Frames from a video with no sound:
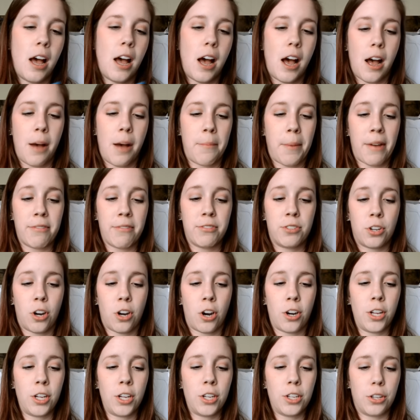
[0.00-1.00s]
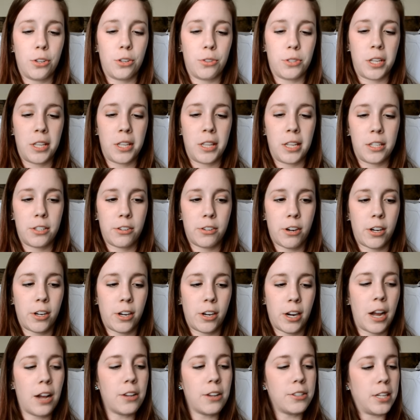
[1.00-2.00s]
Um, I've started using these around
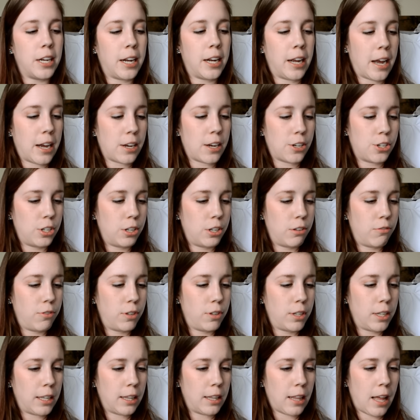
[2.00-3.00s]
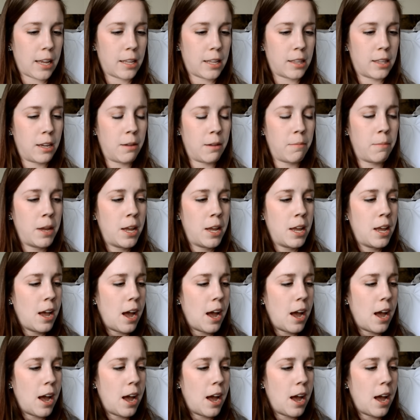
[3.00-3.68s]
our house, and I actually really like them.